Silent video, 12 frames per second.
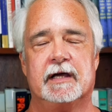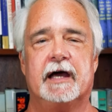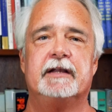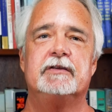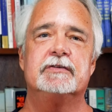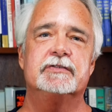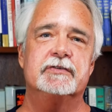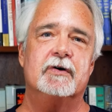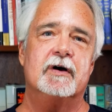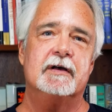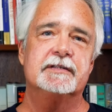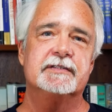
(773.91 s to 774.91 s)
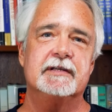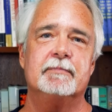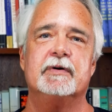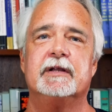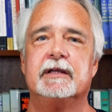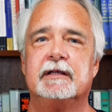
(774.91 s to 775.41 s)
and you saw
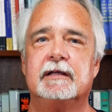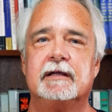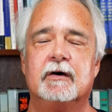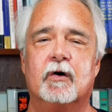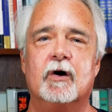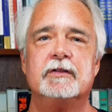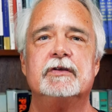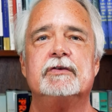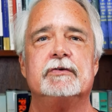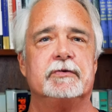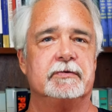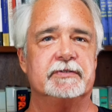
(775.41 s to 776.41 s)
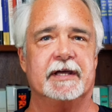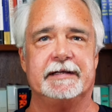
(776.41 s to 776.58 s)
somebody on the news,